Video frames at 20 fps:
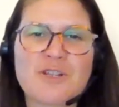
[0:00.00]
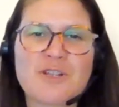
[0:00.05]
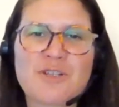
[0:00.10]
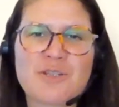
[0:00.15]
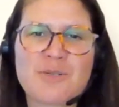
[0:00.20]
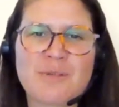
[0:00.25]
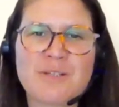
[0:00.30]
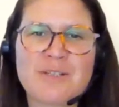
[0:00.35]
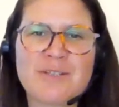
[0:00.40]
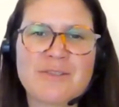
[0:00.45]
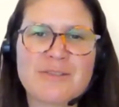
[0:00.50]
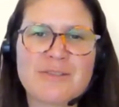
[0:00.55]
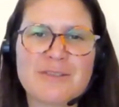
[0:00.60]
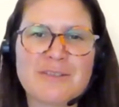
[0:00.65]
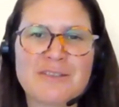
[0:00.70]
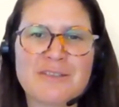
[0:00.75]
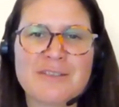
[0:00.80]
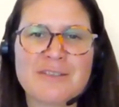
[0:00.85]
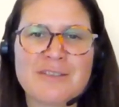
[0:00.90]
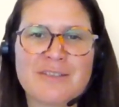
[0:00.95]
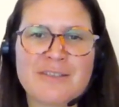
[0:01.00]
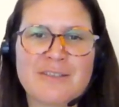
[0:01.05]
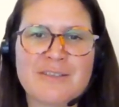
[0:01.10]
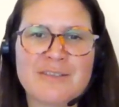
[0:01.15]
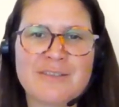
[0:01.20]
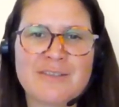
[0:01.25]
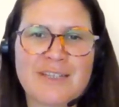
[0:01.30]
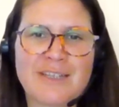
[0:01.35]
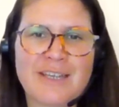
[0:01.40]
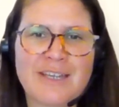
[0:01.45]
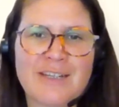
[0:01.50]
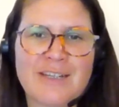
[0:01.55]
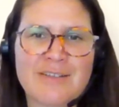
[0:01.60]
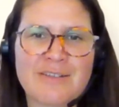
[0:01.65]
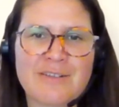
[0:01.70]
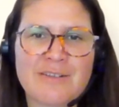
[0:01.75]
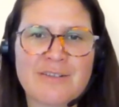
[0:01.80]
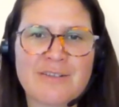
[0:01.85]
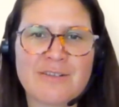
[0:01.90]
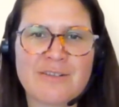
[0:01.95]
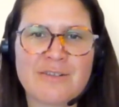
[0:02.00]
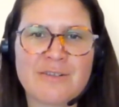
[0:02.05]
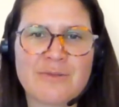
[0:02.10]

judgment uh, they can uh,